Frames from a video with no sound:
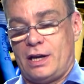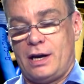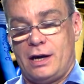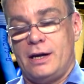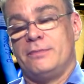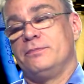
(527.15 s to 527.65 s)

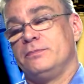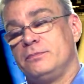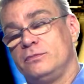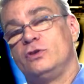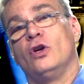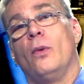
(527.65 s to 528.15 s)
uh,
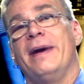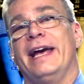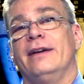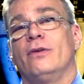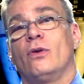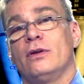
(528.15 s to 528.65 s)

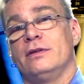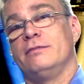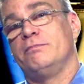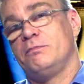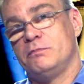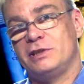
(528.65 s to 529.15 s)
domain or
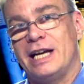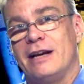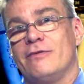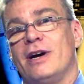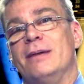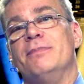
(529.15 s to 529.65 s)
set
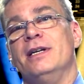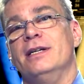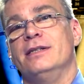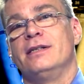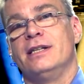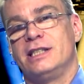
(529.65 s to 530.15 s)
of
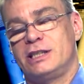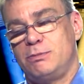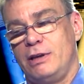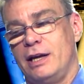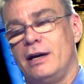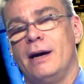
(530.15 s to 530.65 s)
IPs. It's
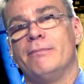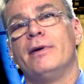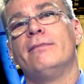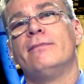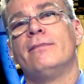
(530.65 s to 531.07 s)
split up.